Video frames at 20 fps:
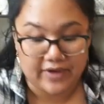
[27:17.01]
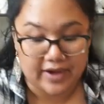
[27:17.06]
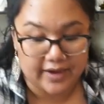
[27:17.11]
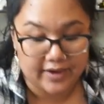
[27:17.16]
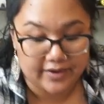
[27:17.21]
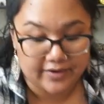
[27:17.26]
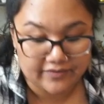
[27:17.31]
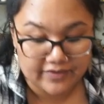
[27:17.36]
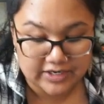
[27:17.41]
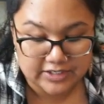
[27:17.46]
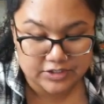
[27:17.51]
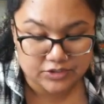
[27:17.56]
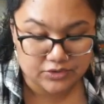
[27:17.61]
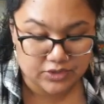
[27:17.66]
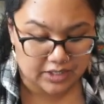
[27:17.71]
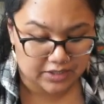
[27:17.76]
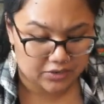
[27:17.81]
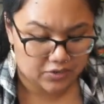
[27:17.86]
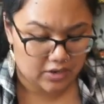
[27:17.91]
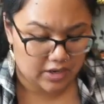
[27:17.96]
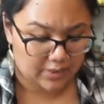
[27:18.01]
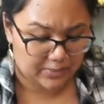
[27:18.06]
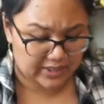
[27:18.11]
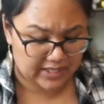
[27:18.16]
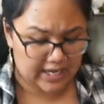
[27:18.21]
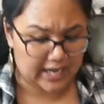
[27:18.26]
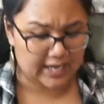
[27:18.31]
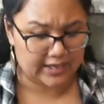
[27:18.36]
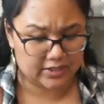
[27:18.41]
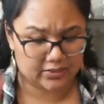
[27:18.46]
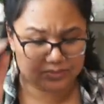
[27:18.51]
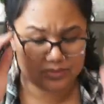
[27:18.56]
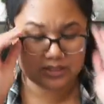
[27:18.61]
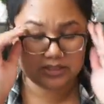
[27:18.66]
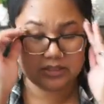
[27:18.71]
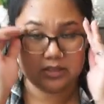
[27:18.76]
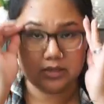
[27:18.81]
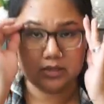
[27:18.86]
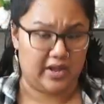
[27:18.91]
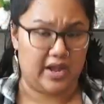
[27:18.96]
I do not know how many
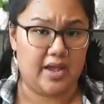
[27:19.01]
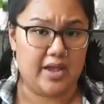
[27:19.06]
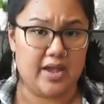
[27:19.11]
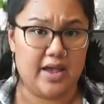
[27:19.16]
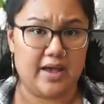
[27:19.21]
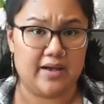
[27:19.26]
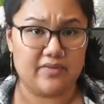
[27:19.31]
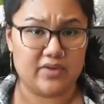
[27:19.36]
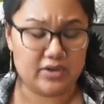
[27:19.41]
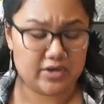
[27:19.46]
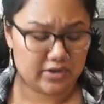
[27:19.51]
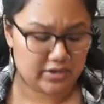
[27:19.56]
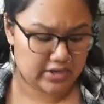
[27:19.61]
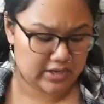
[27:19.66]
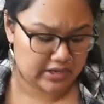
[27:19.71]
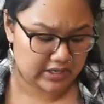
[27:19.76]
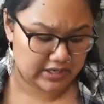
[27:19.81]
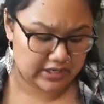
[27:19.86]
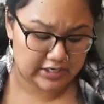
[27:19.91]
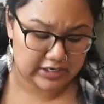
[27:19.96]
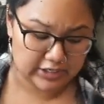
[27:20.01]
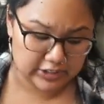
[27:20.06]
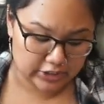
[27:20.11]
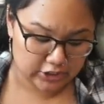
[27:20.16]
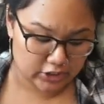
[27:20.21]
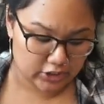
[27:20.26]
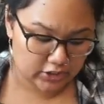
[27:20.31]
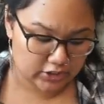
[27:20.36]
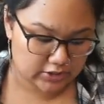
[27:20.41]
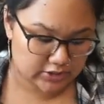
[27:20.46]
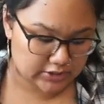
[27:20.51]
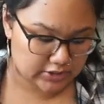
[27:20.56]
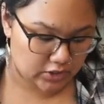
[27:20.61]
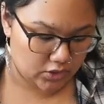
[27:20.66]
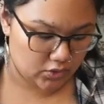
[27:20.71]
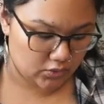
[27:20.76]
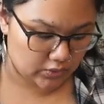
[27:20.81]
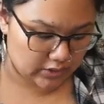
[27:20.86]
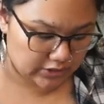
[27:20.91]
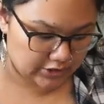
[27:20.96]
items I have on in here
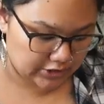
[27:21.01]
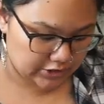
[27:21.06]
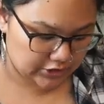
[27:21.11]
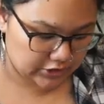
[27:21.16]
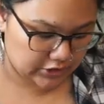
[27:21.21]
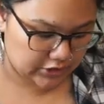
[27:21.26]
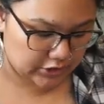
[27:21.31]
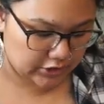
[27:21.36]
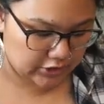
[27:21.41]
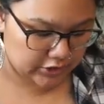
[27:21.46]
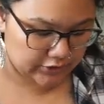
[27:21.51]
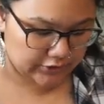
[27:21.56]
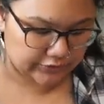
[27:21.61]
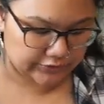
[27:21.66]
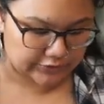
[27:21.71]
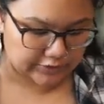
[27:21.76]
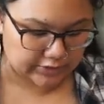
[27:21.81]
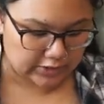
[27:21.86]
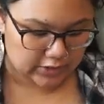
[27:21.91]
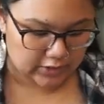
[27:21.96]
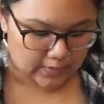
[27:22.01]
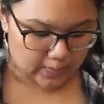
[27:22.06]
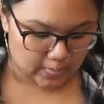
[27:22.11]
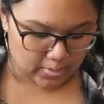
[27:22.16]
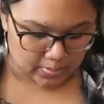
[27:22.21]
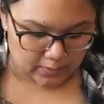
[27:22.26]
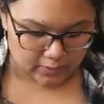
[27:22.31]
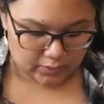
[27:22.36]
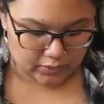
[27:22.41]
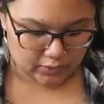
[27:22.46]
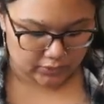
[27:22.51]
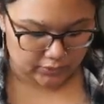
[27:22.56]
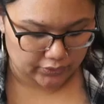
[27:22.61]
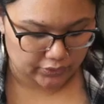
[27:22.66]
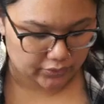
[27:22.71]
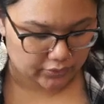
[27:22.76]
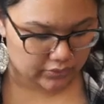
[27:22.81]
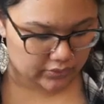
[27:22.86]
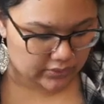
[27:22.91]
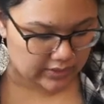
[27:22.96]
so we're just gonna go
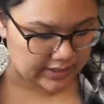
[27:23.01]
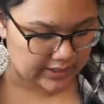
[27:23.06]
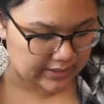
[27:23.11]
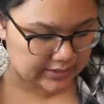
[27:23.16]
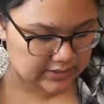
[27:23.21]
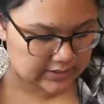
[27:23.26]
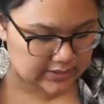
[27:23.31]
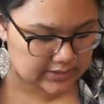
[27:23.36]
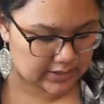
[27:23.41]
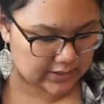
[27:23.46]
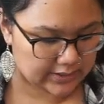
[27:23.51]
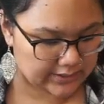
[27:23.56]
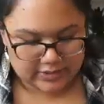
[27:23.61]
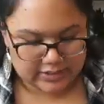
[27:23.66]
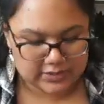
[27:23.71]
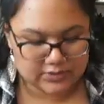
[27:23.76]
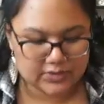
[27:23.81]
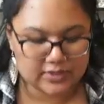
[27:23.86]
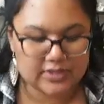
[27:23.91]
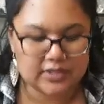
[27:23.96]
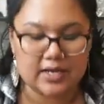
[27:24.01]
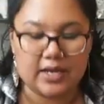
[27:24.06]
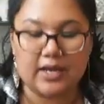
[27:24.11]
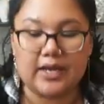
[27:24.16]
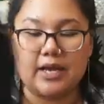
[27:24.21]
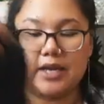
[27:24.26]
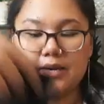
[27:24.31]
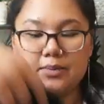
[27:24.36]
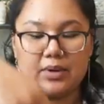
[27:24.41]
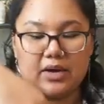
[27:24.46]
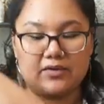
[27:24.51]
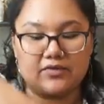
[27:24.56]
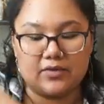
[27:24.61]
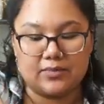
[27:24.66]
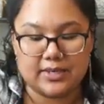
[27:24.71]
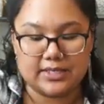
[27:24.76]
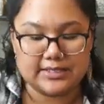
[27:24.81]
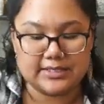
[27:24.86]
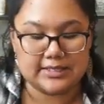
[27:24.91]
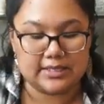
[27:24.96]
through it. This one I kind of bought for
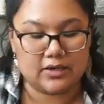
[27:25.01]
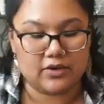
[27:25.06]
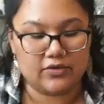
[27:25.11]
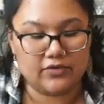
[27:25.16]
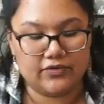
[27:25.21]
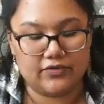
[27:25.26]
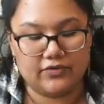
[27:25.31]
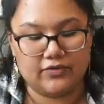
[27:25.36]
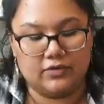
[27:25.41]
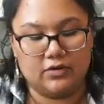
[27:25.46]
myself.